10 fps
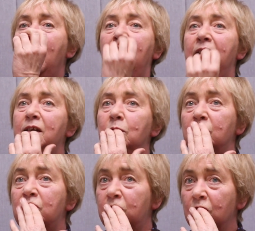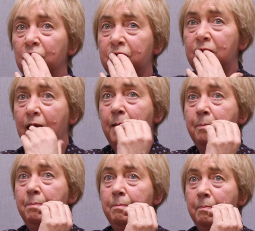And it was just
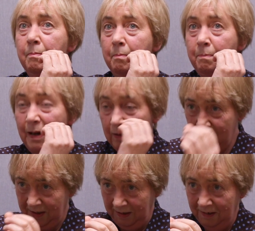embarrassing.